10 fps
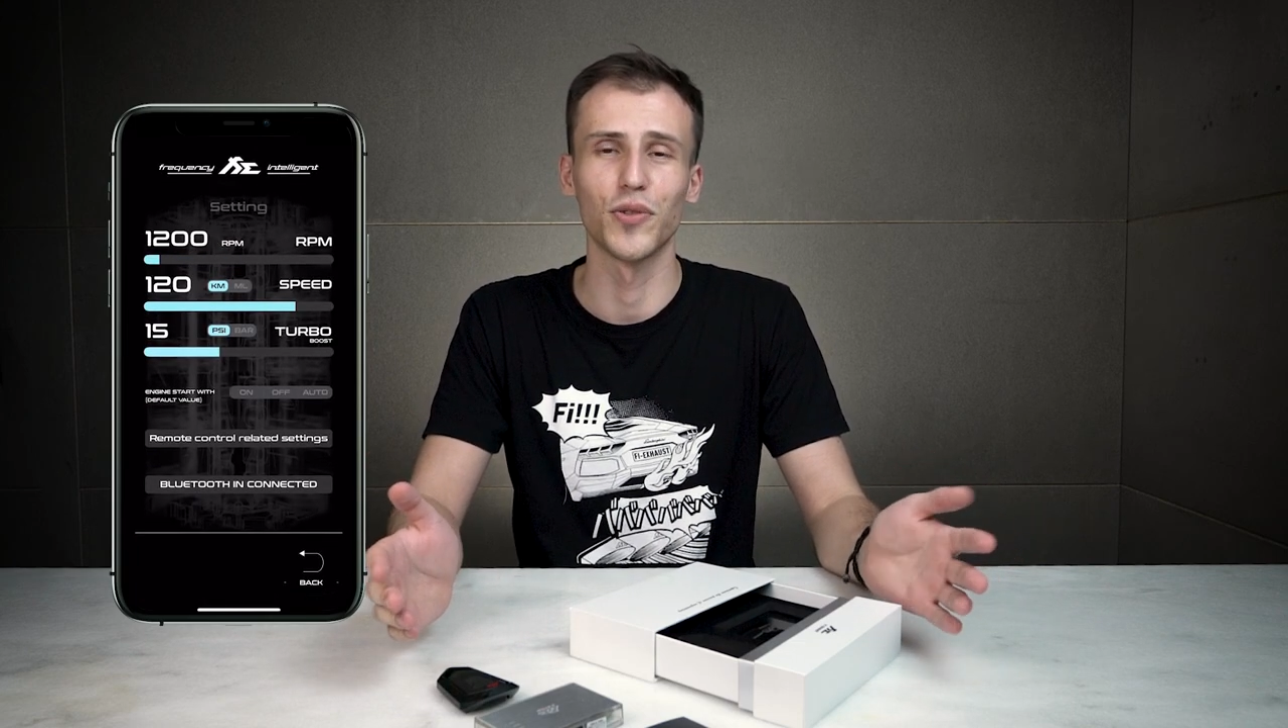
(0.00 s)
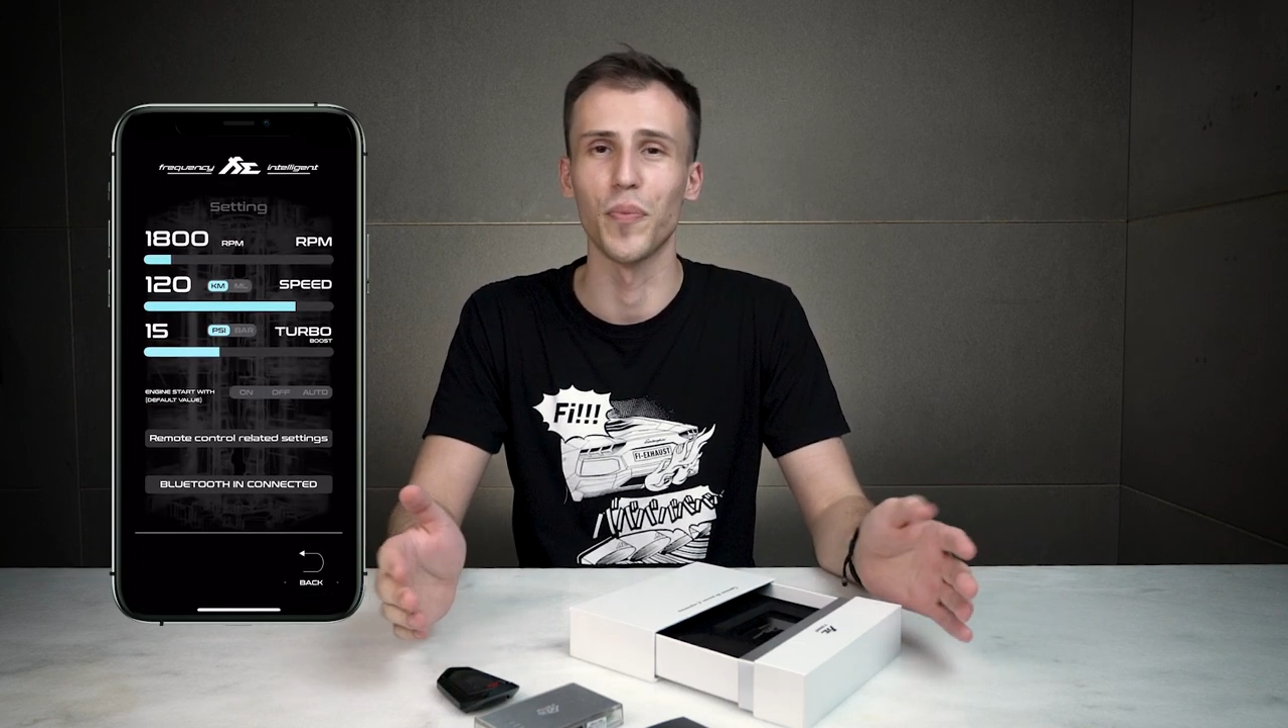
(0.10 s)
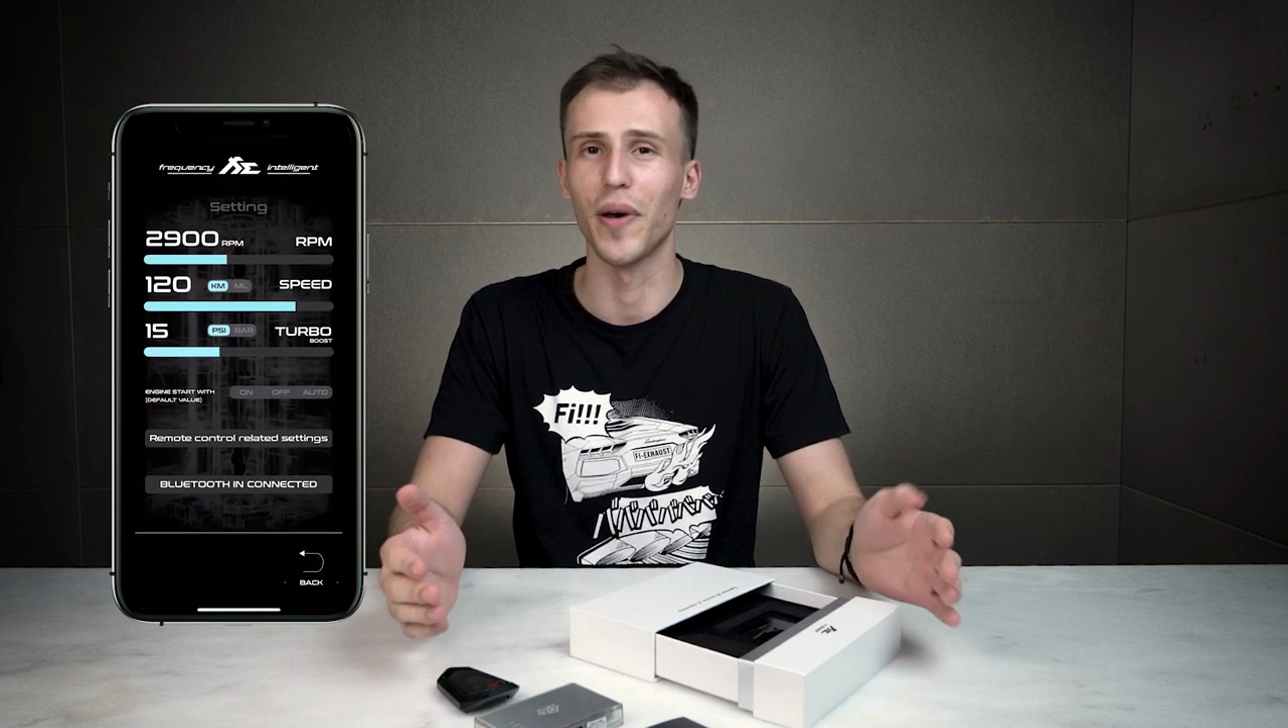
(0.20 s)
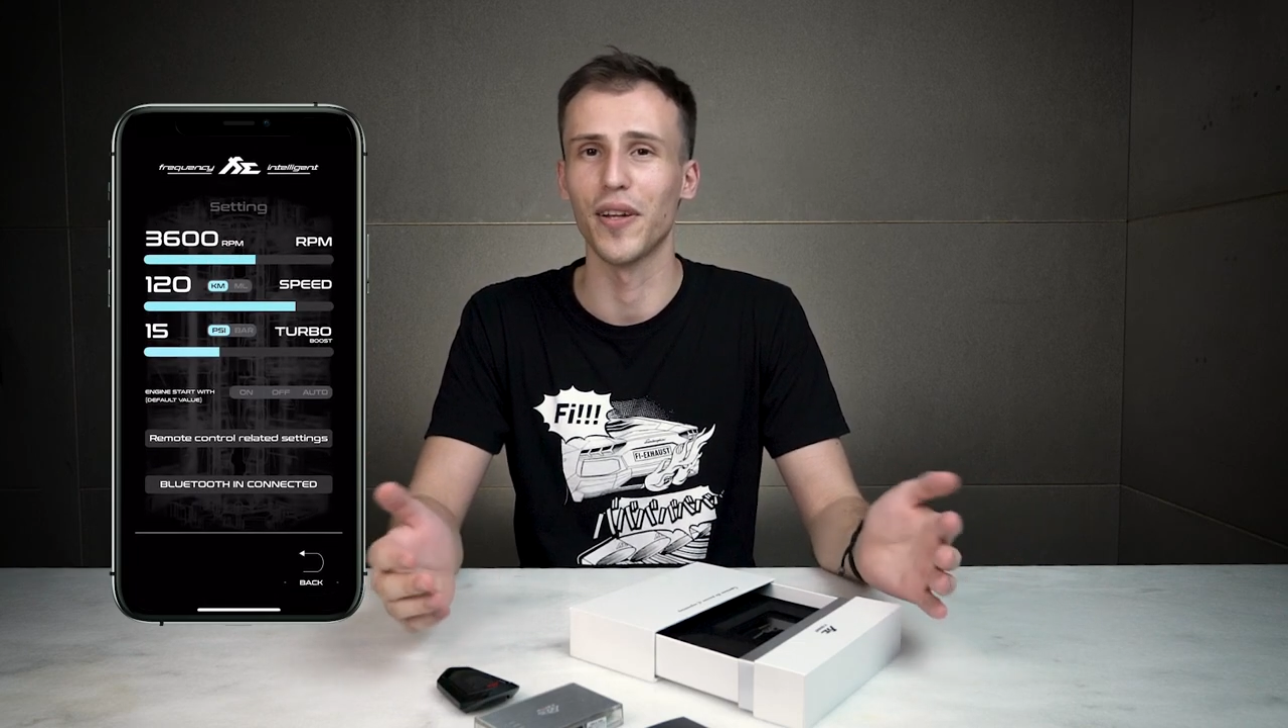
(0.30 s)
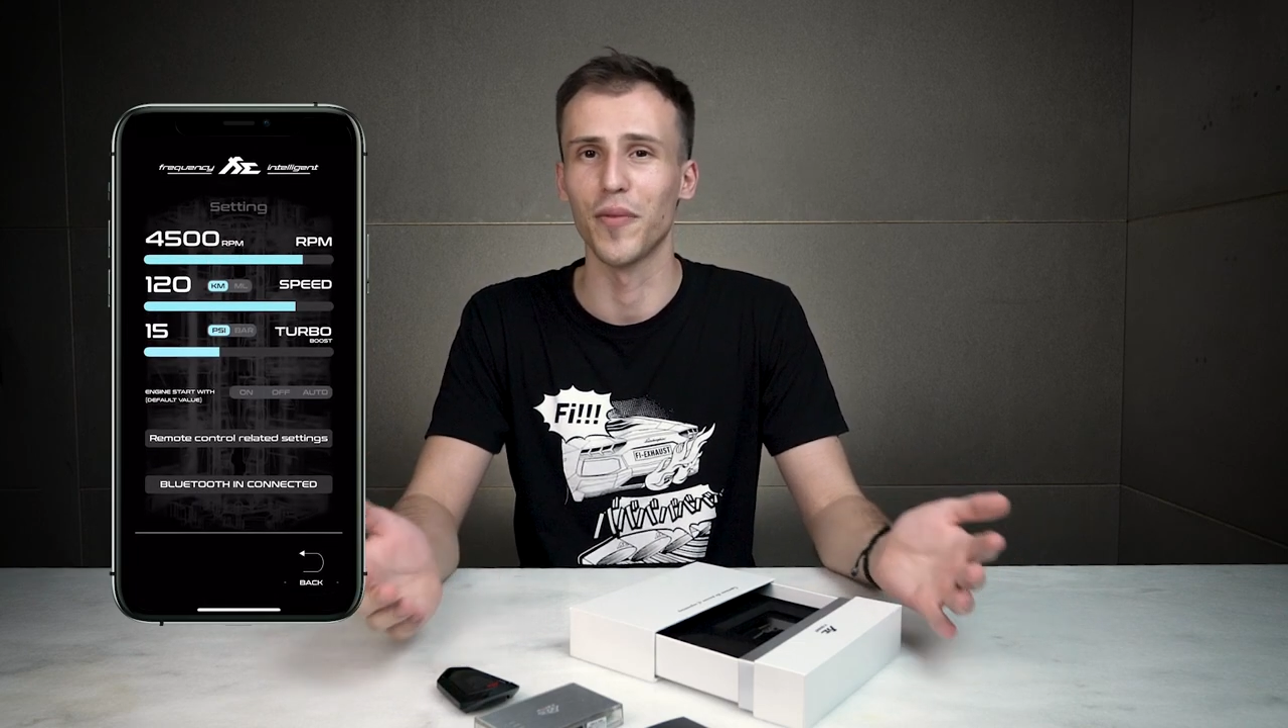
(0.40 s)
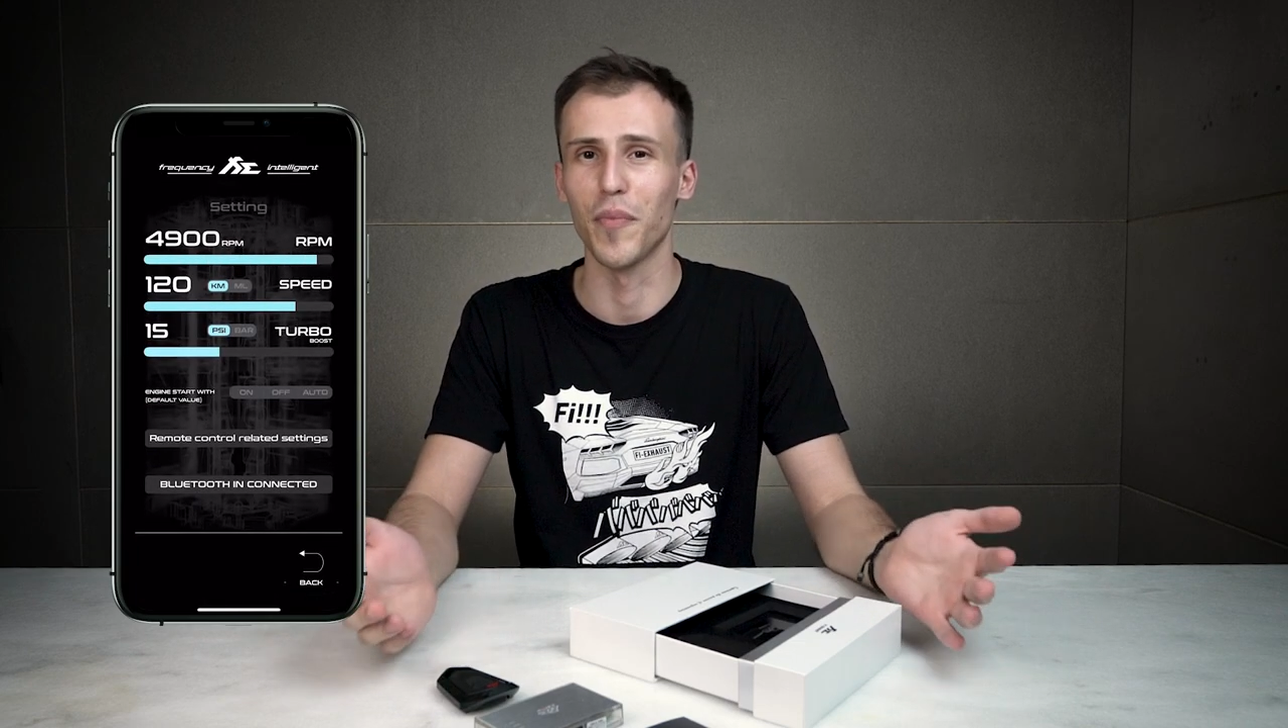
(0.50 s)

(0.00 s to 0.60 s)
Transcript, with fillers: to better